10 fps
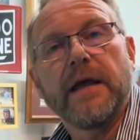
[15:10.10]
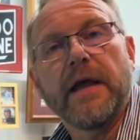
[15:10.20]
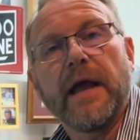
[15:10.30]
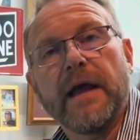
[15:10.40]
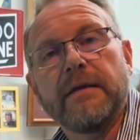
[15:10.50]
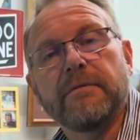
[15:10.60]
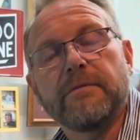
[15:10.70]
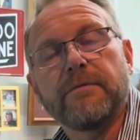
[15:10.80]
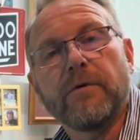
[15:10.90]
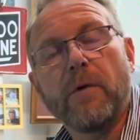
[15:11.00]
And
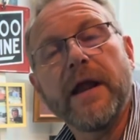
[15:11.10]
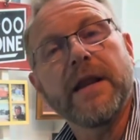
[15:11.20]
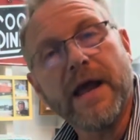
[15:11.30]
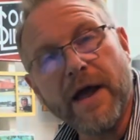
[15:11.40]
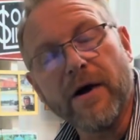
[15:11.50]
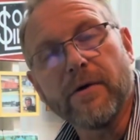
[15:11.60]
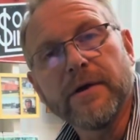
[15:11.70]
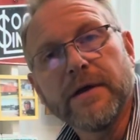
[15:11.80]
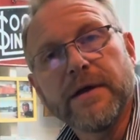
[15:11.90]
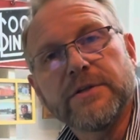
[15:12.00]
for right
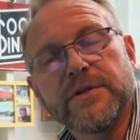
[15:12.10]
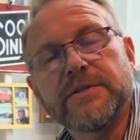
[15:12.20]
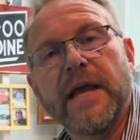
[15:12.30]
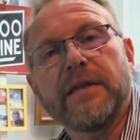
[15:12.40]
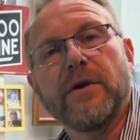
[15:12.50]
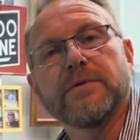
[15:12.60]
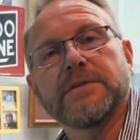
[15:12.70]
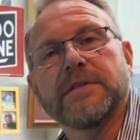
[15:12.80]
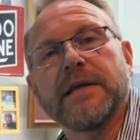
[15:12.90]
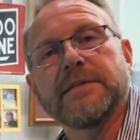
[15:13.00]
now, just take
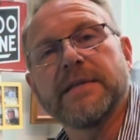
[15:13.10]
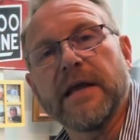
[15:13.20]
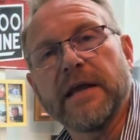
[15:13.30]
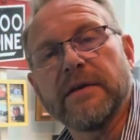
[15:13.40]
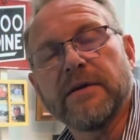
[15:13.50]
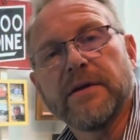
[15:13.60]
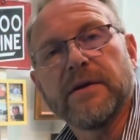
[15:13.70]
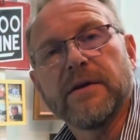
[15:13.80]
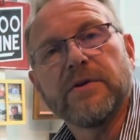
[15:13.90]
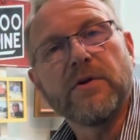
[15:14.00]
those things in.
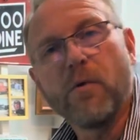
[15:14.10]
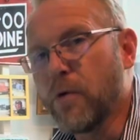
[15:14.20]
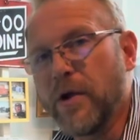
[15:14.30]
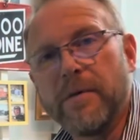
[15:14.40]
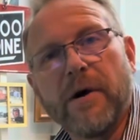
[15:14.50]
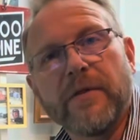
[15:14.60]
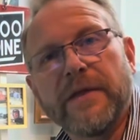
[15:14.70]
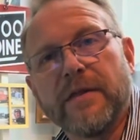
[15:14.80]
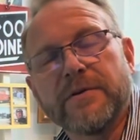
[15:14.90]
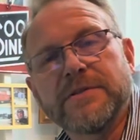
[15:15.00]
Don't worry about
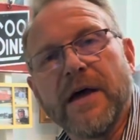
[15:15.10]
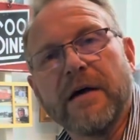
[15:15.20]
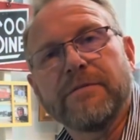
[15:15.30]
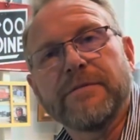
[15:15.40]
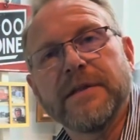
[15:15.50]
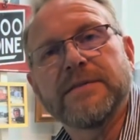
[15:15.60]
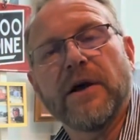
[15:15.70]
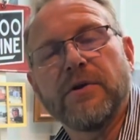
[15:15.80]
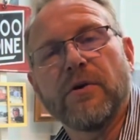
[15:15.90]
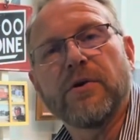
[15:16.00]
the other stuff
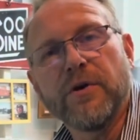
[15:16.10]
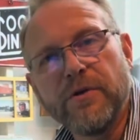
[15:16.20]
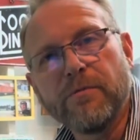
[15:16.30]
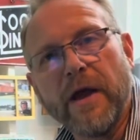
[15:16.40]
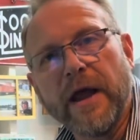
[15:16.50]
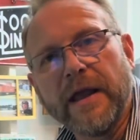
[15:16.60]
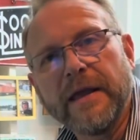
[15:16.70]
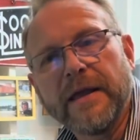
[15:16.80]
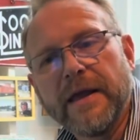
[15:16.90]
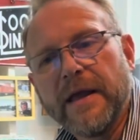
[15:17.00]
until you're good and ready.
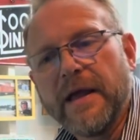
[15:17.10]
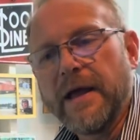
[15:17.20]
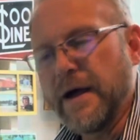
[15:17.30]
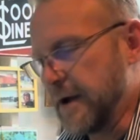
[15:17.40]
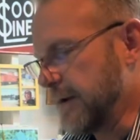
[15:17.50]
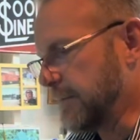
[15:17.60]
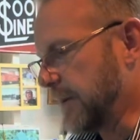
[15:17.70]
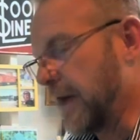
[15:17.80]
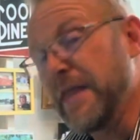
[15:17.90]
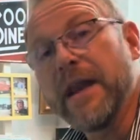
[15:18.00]

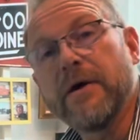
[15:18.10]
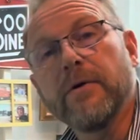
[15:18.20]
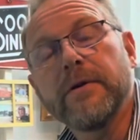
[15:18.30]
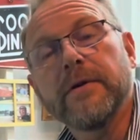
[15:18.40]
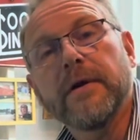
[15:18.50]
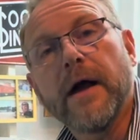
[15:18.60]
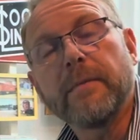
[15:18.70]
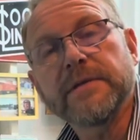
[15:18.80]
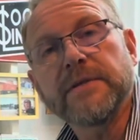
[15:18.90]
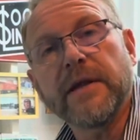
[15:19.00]
And on that note, I'm
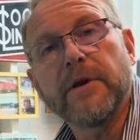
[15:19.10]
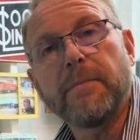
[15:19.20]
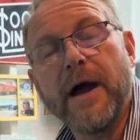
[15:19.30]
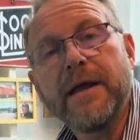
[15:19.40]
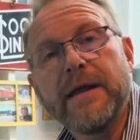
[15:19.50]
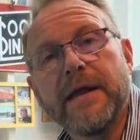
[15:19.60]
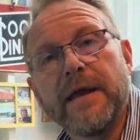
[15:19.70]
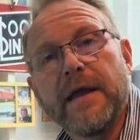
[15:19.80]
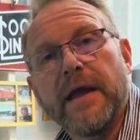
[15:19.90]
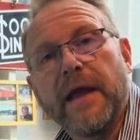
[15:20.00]
going to say goodbye
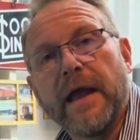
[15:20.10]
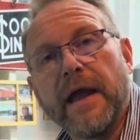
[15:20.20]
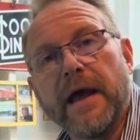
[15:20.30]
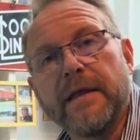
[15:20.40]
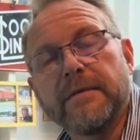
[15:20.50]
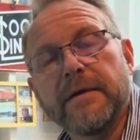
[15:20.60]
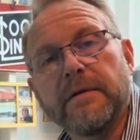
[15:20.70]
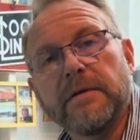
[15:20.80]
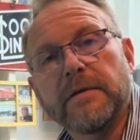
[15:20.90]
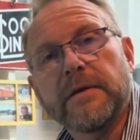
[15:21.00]
and
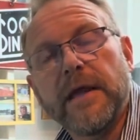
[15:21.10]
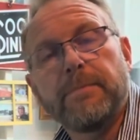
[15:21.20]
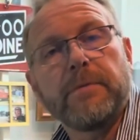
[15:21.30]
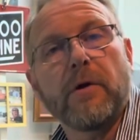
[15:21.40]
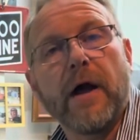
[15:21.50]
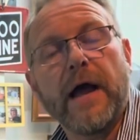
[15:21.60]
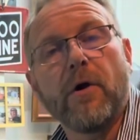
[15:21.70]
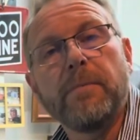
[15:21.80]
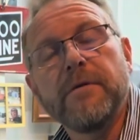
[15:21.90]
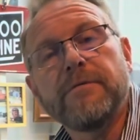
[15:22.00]
keep your eye
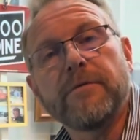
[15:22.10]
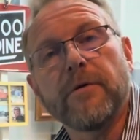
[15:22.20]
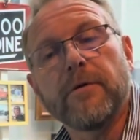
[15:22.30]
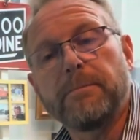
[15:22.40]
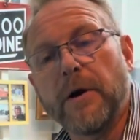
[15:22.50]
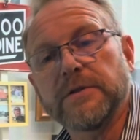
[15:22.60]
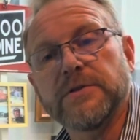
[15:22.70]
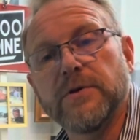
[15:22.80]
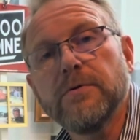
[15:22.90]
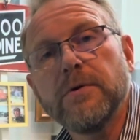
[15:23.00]
open for part
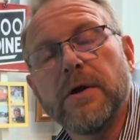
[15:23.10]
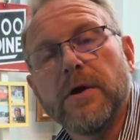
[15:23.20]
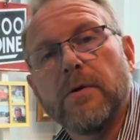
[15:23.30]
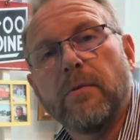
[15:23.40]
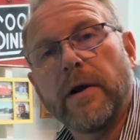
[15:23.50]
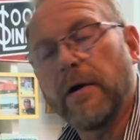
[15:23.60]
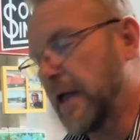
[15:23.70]
2, when I'll